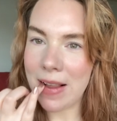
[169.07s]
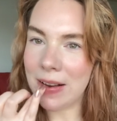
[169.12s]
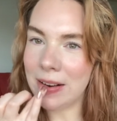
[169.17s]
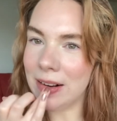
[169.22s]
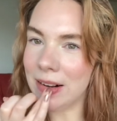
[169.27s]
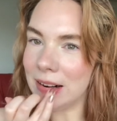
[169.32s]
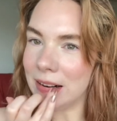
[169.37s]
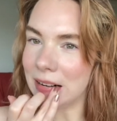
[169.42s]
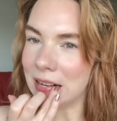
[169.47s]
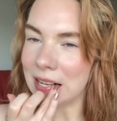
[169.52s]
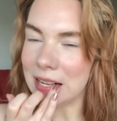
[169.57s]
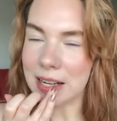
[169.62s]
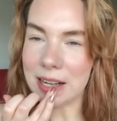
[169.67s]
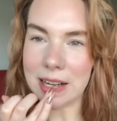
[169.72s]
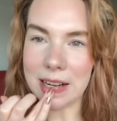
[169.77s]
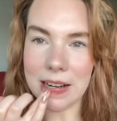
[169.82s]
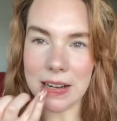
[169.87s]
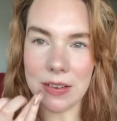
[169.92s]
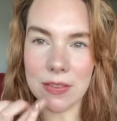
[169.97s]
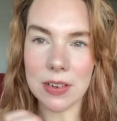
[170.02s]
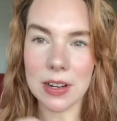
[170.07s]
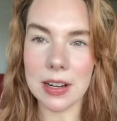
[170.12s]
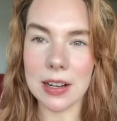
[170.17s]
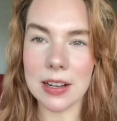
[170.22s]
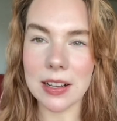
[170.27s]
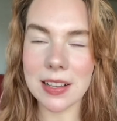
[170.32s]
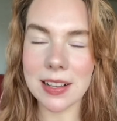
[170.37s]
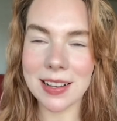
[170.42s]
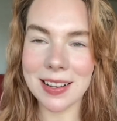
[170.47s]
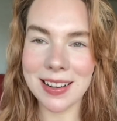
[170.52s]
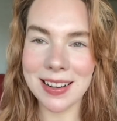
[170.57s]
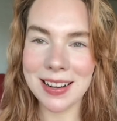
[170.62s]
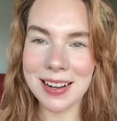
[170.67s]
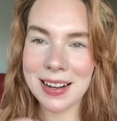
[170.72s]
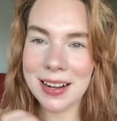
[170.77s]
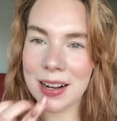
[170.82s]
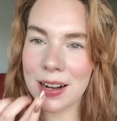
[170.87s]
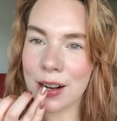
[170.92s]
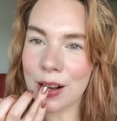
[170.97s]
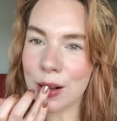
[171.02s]
You can see Eva has
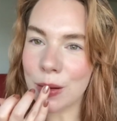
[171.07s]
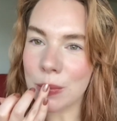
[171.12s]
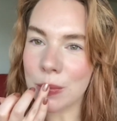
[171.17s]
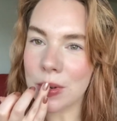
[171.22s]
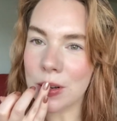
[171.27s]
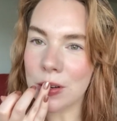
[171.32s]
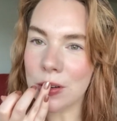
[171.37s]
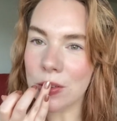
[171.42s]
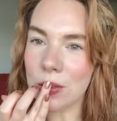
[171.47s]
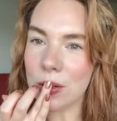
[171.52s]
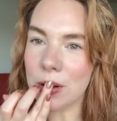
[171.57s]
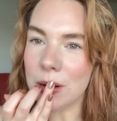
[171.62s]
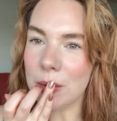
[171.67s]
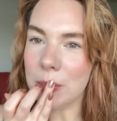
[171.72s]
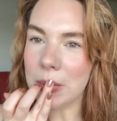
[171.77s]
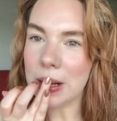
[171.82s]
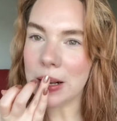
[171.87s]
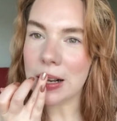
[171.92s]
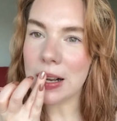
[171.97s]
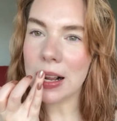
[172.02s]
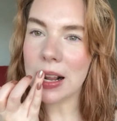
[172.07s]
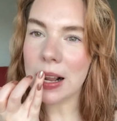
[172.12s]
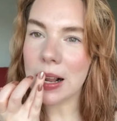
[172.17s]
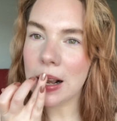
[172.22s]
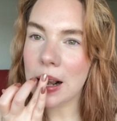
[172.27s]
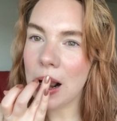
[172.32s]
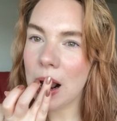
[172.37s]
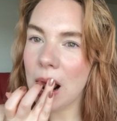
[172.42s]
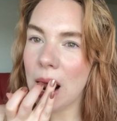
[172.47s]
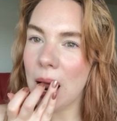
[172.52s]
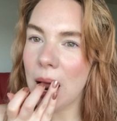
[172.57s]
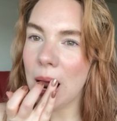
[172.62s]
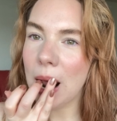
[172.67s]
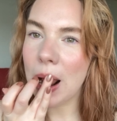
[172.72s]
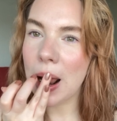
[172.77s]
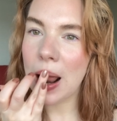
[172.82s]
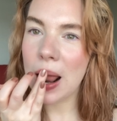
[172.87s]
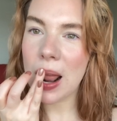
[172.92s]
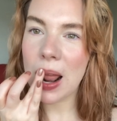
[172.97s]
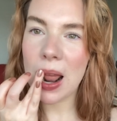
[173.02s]
come to join me again.
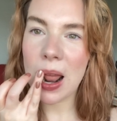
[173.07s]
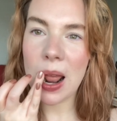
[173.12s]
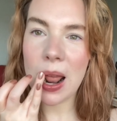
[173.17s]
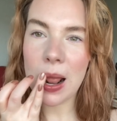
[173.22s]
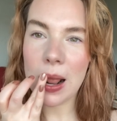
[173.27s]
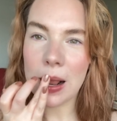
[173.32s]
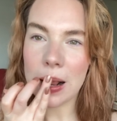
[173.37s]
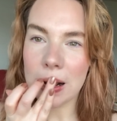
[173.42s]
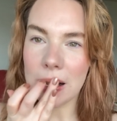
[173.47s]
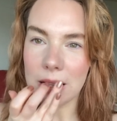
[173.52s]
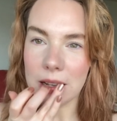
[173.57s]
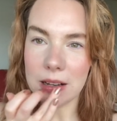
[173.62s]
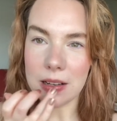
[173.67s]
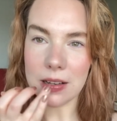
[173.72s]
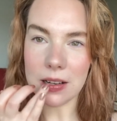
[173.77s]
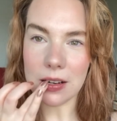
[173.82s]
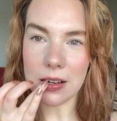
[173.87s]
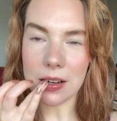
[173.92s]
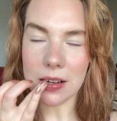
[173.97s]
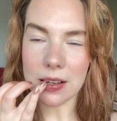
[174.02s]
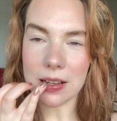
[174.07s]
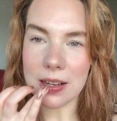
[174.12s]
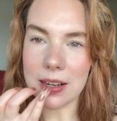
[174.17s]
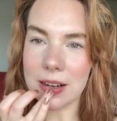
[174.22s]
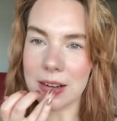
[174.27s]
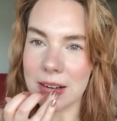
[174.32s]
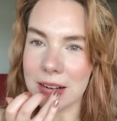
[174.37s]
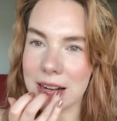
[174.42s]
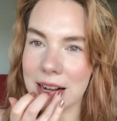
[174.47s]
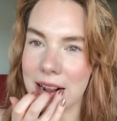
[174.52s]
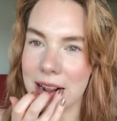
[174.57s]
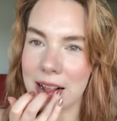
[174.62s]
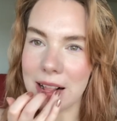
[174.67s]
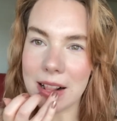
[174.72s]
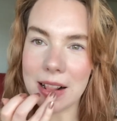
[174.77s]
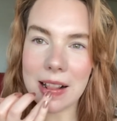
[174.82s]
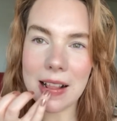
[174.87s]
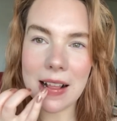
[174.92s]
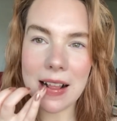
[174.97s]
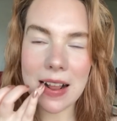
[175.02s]
At least you can see her
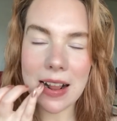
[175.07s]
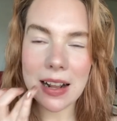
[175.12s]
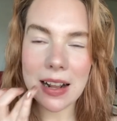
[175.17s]
tail.